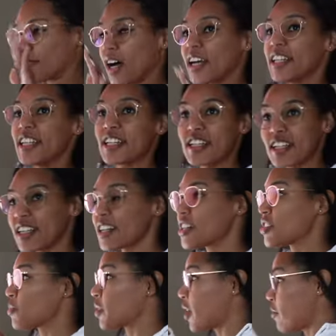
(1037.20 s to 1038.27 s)
I needed it
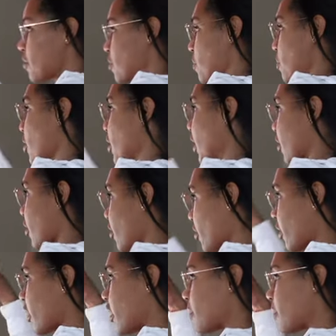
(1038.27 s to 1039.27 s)
because when I was working earlier,